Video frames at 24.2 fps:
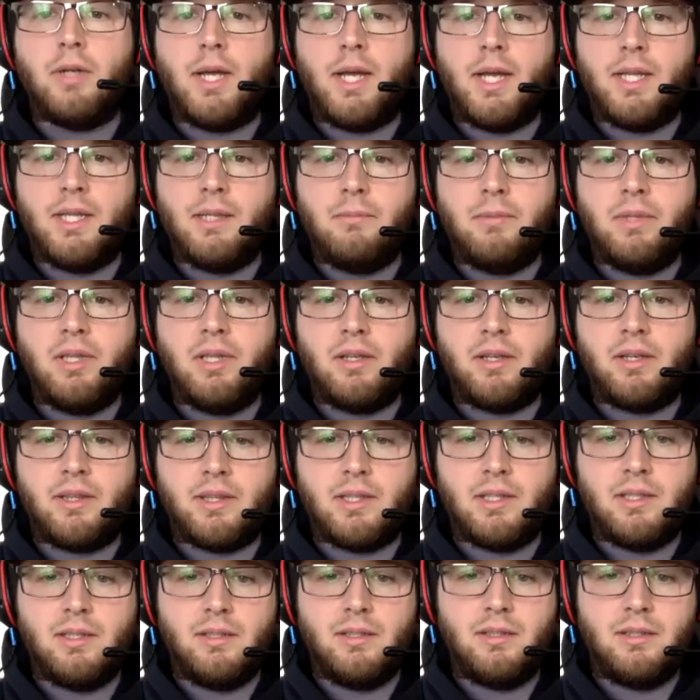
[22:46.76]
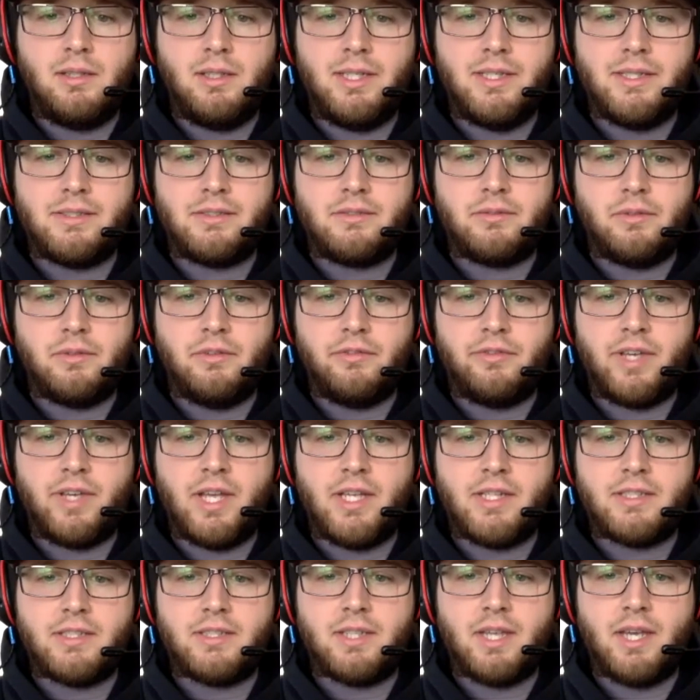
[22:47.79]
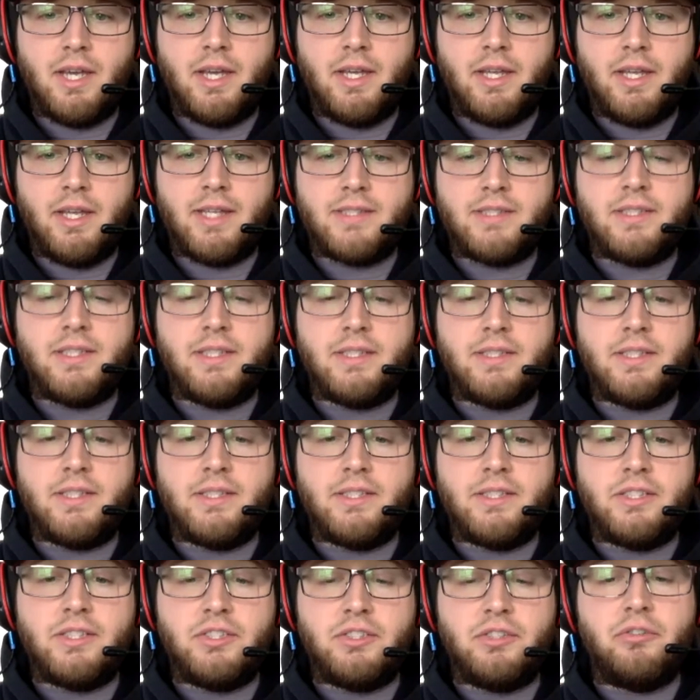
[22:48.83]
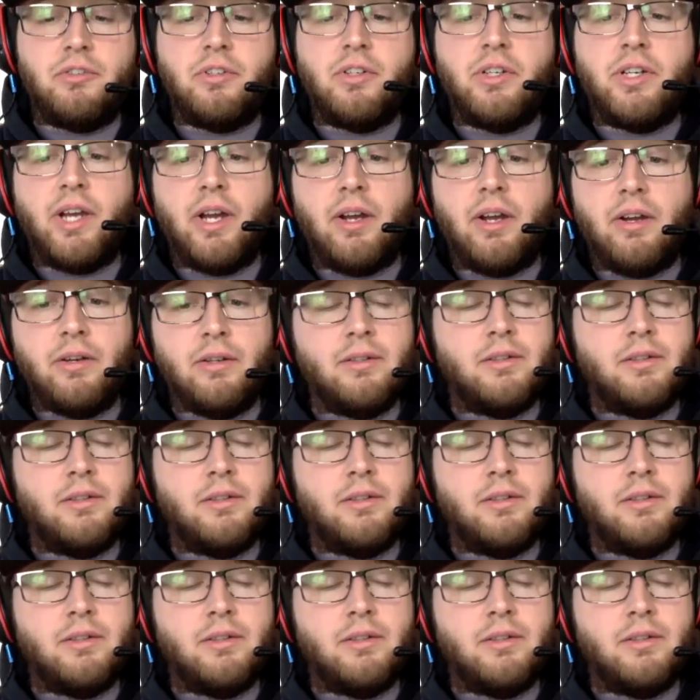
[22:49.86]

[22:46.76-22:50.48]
Let me look at the list real fast. Yes, this is his junior year.